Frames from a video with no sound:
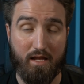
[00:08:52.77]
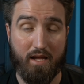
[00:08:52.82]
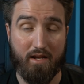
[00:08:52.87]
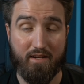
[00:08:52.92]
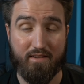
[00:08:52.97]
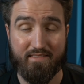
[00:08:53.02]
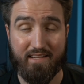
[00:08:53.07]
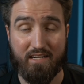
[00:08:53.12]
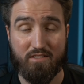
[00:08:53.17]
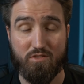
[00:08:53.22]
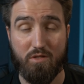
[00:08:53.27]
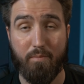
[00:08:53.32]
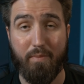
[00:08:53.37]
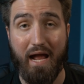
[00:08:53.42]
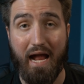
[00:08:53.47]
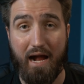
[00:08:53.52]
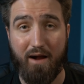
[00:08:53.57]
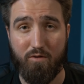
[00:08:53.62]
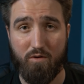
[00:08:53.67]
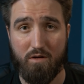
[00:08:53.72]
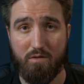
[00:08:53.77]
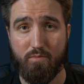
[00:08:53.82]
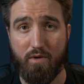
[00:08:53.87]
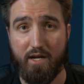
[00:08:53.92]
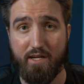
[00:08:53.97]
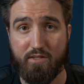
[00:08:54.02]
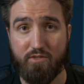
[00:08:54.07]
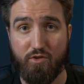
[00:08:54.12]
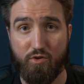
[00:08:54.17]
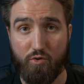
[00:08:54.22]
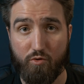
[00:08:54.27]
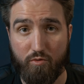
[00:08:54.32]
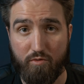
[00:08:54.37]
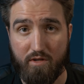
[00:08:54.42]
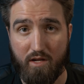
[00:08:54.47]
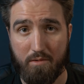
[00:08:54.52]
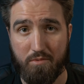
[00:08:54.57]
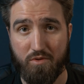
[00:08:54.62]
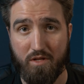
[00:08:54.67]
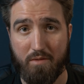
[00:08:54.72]
and it's actually powered by 2
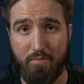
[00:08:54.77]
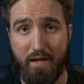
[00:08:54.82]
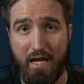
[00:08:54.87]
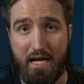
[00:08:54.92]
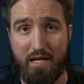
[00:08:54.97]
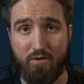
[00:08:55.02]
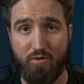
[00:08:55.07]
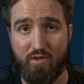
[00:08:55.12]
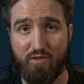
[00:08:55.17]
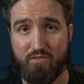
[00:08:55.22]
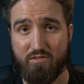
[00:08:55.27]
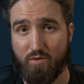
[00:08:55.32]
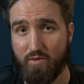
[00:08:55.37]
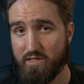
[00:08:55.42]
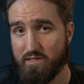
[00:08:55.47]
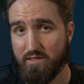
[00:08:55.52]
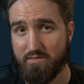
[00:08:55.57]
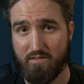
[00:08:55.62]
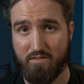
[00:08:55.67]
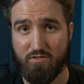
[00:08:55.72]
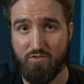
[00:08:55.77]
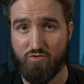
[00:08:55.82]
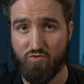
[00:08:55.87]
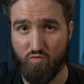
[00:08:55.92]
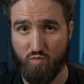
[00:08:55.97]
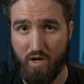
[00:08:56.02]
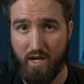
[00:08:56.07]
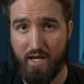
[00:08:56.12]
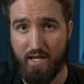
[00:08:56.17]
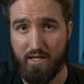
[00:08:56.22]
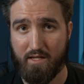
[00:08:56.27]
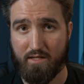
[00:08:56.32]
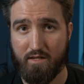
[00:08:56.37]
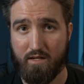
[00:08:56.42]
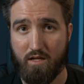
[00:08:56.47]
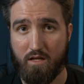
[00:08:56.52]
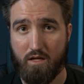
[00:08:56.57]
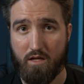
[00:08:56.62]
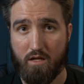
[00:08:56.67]
AA batteries, so it doesn't drain